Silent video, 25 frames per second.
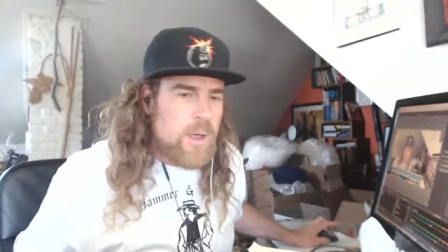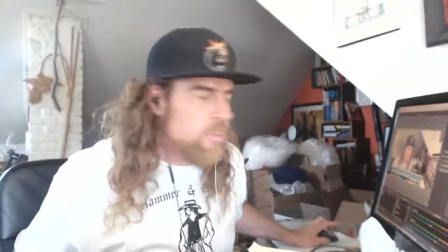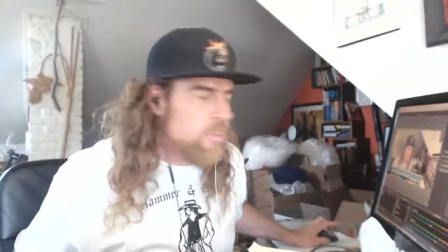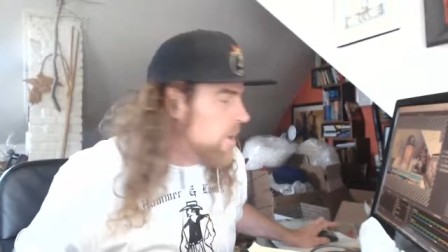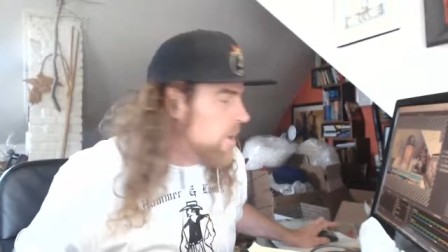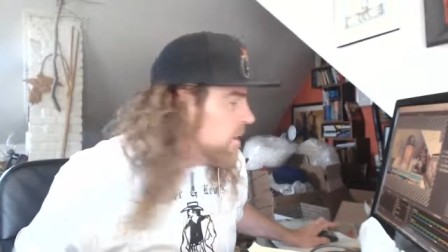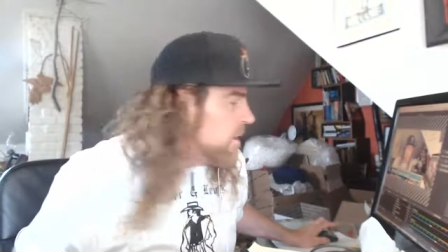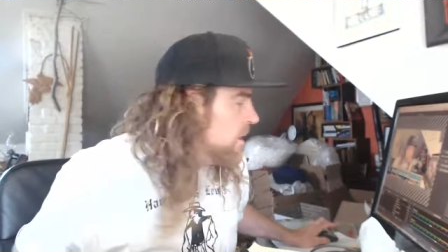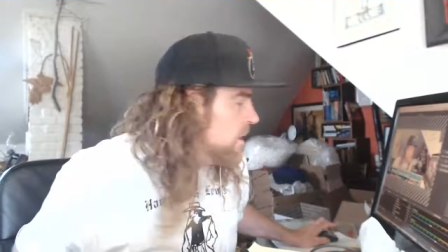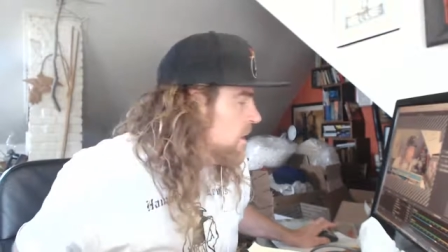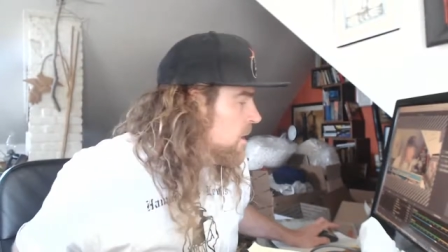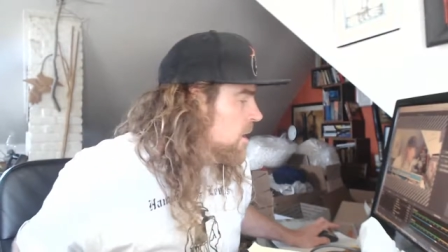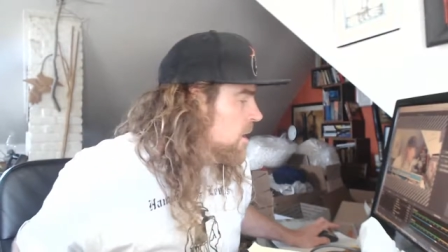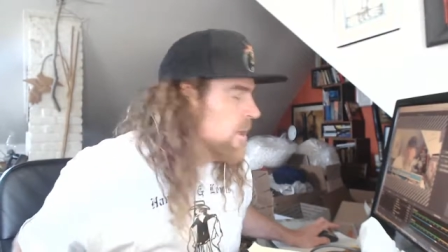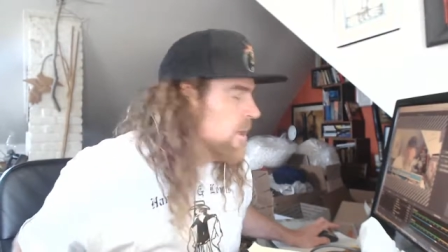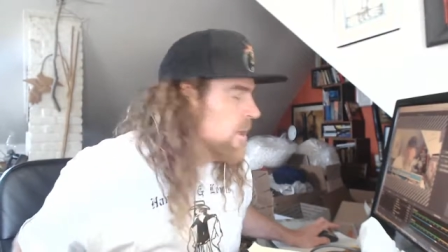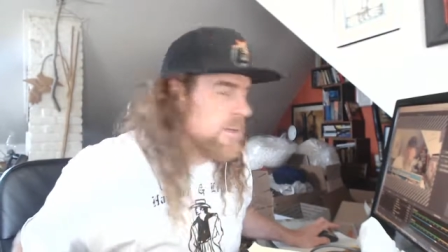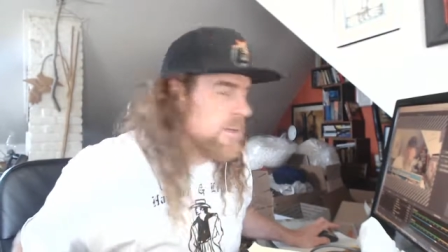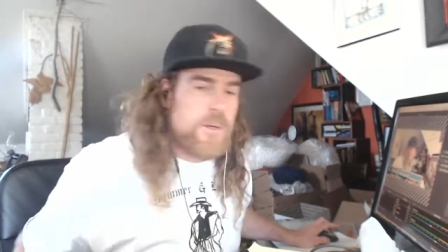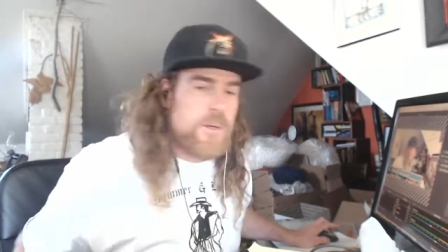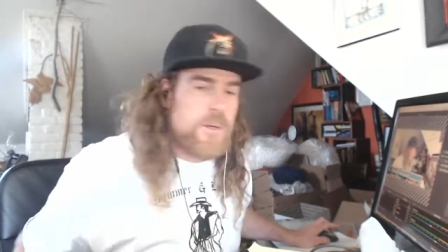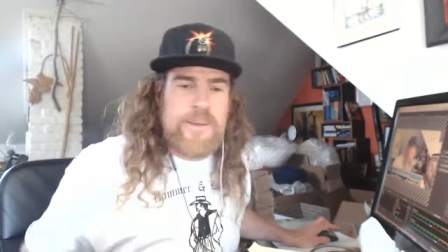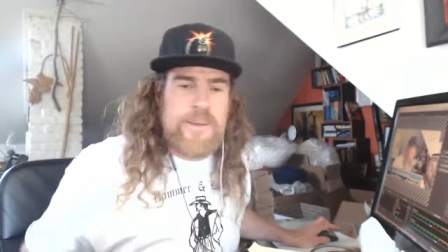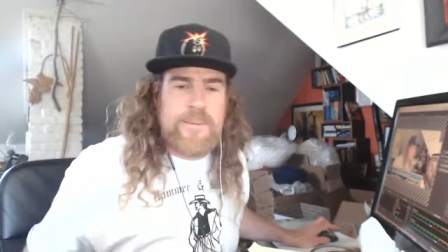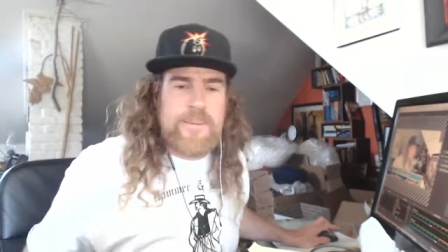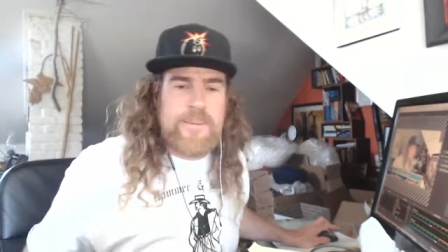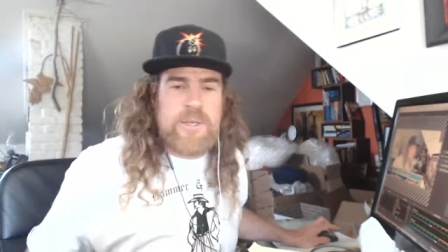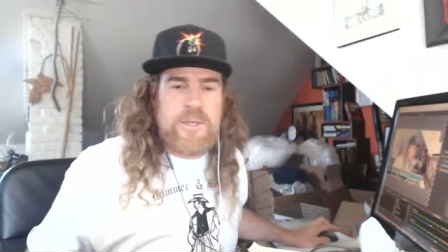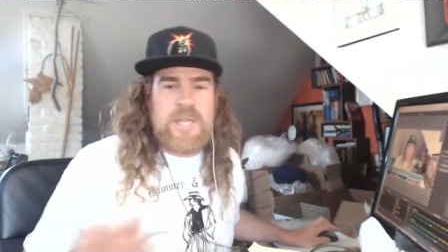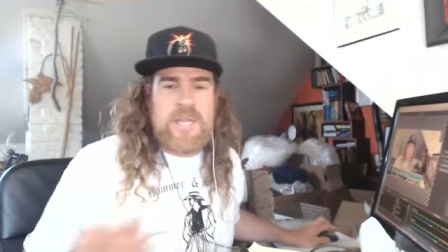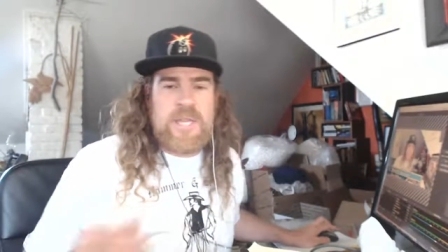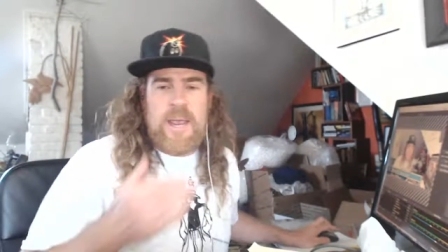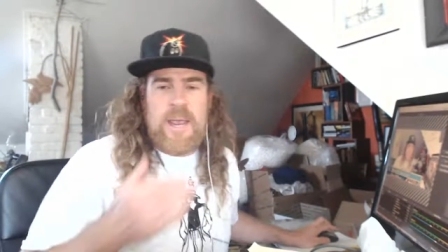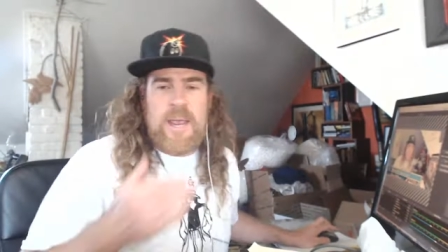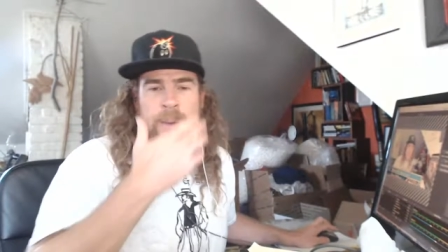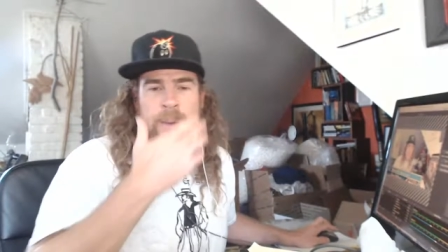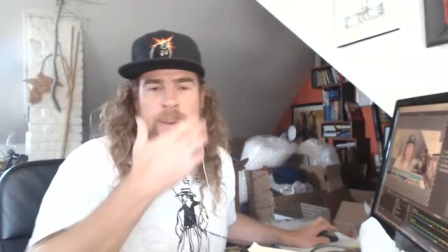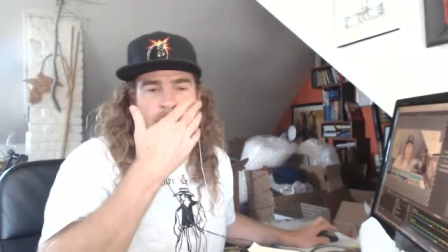probably do some of the
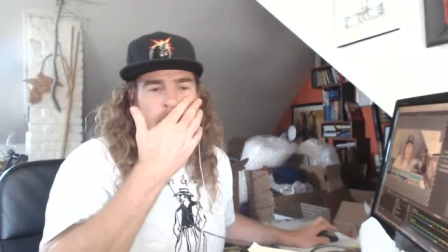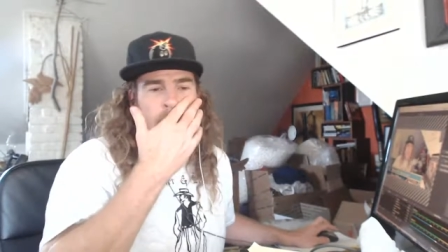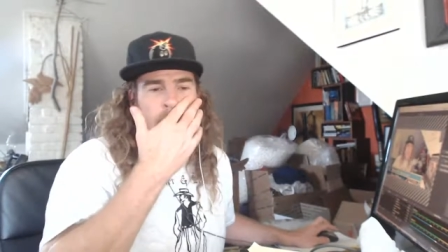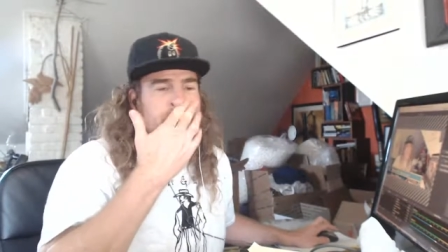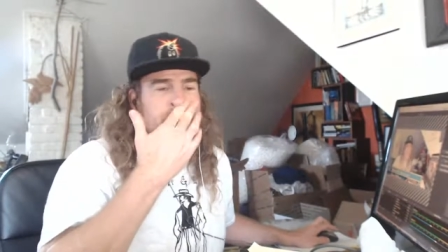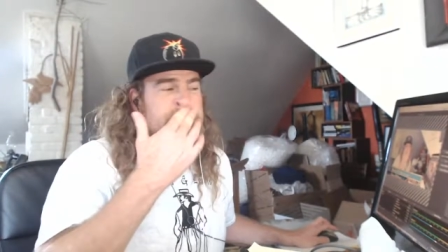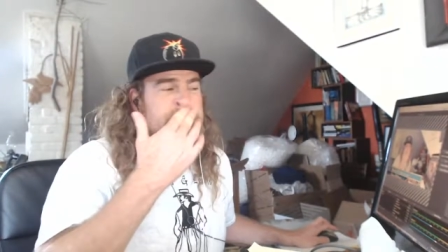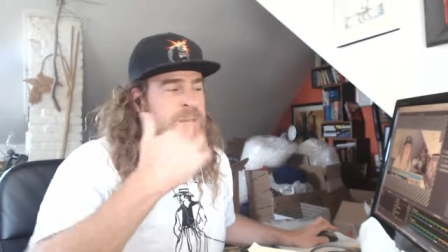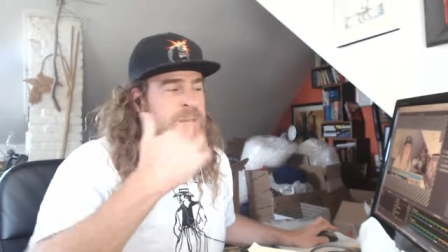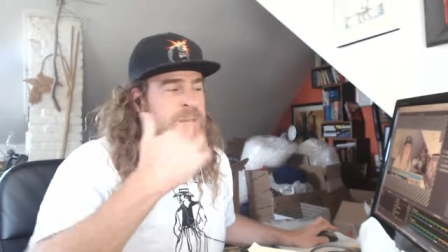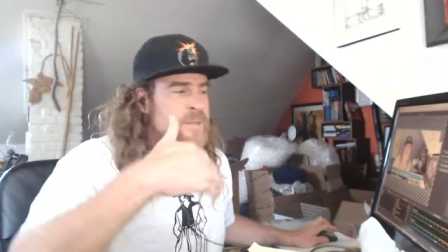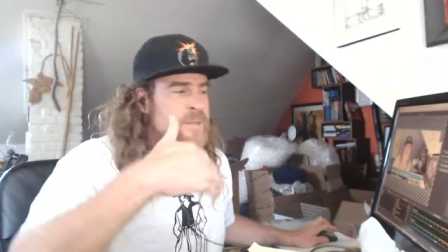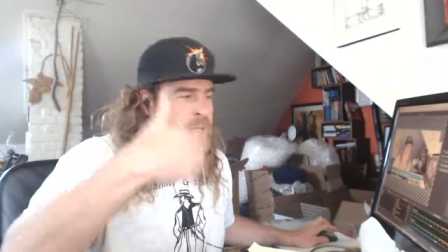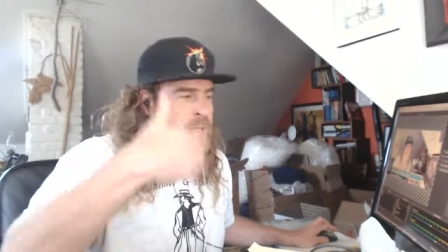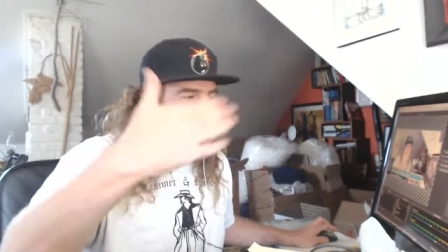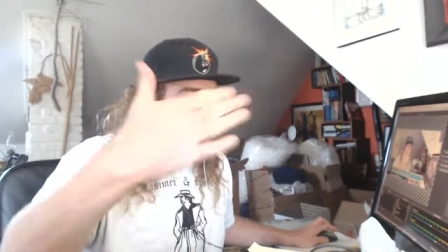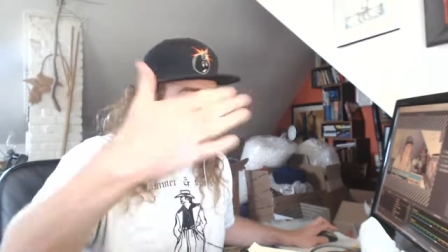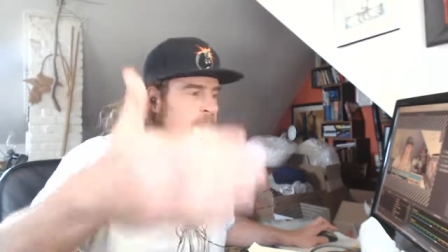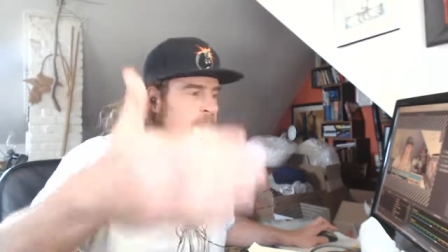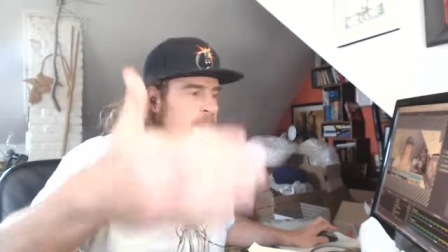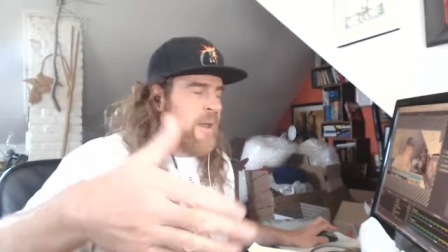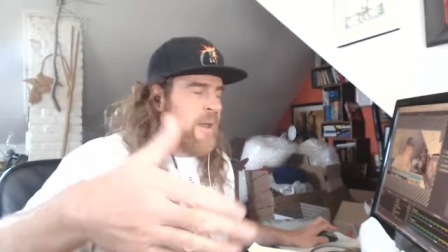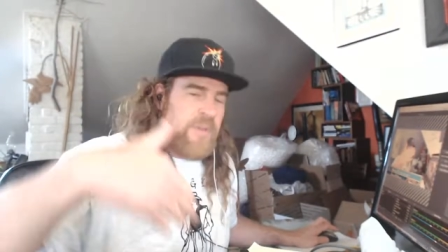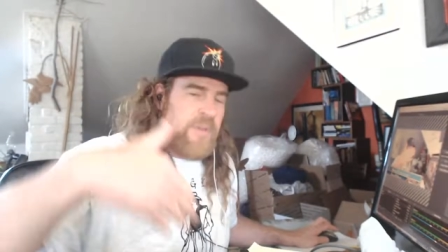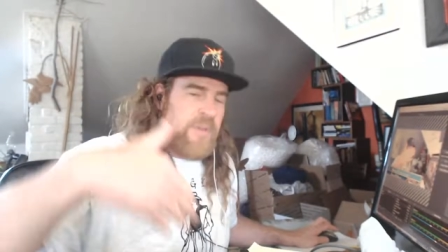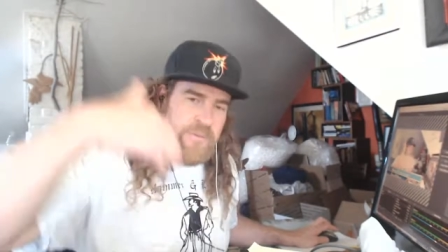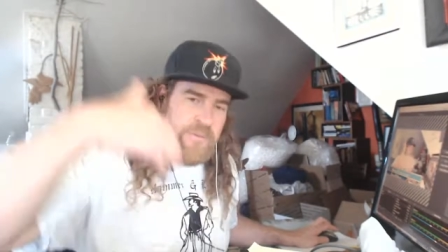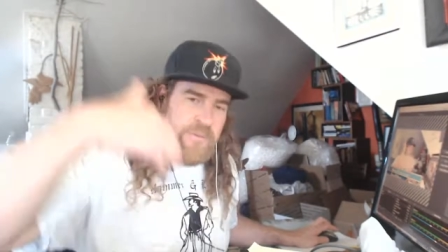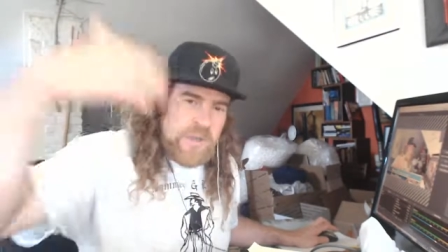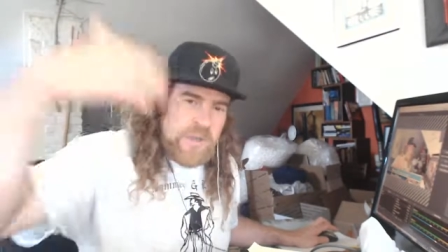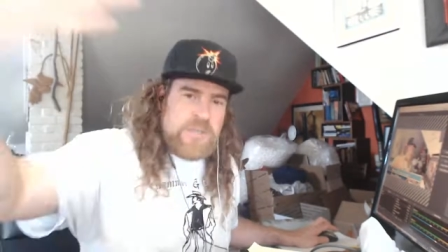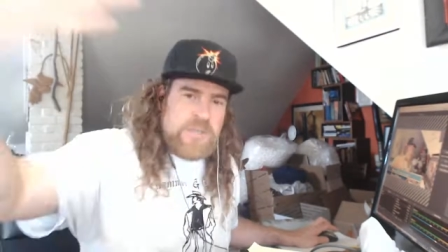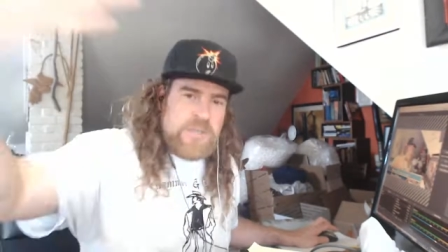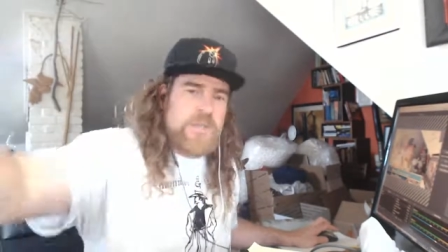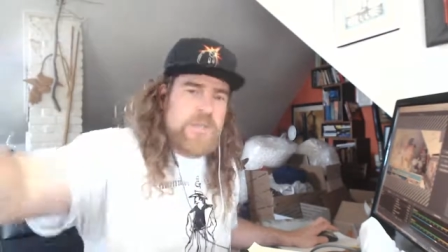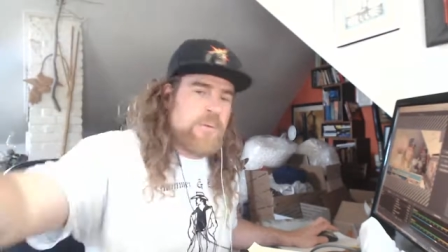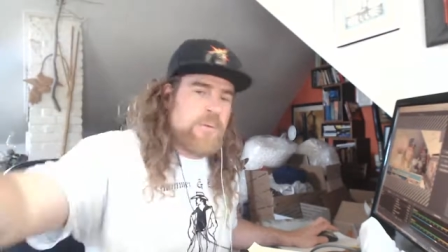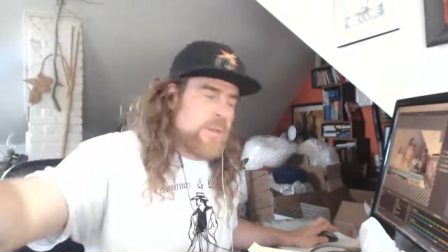same albums this time. I've
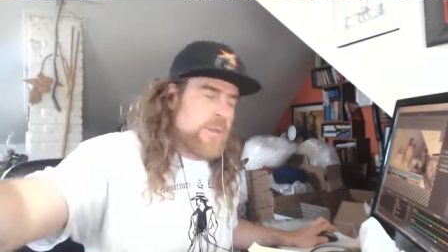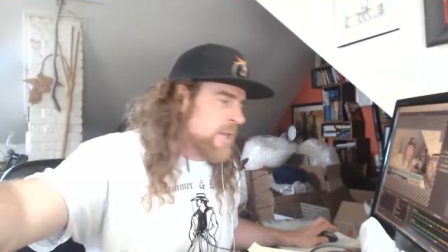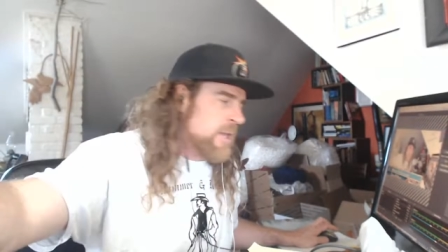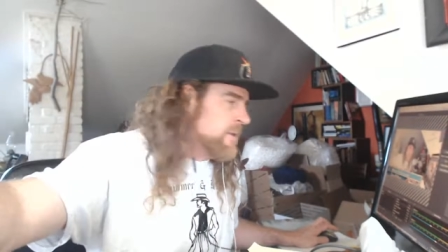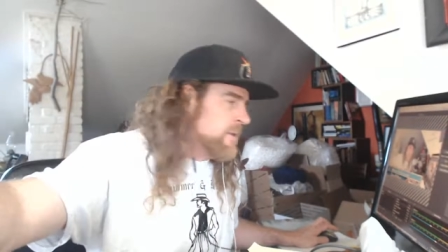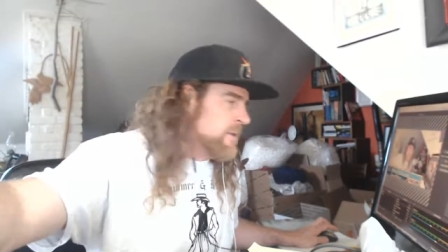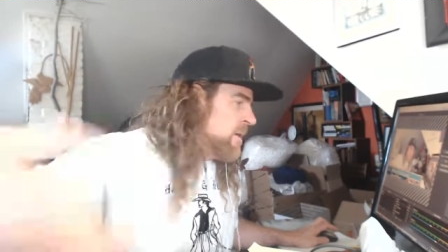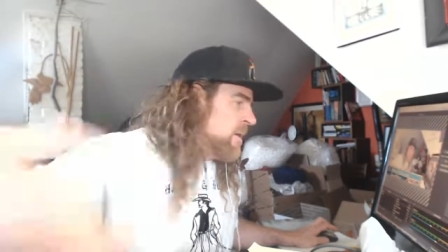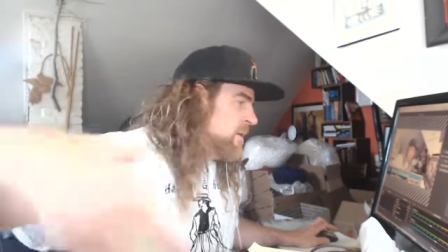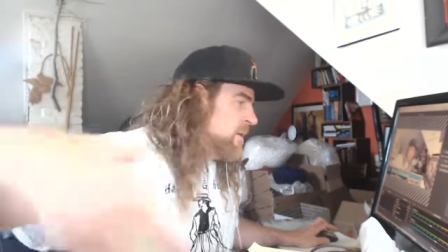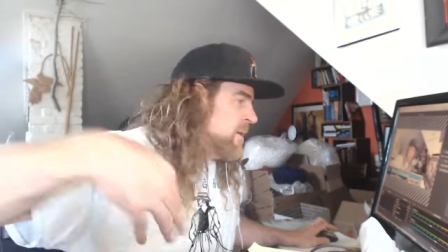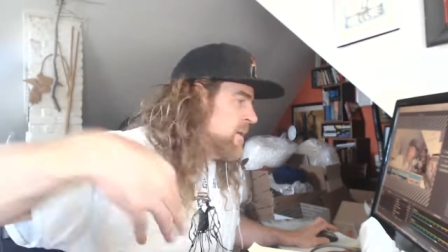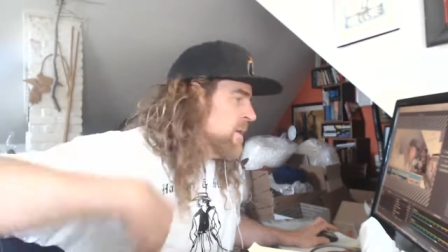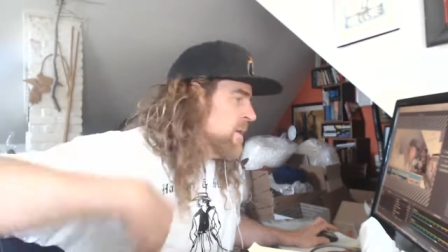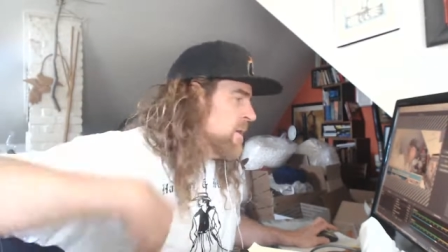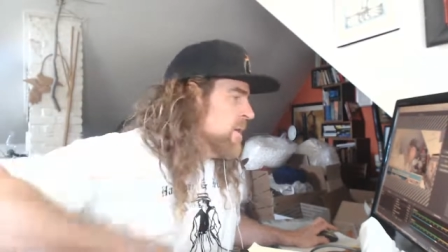eventually relented.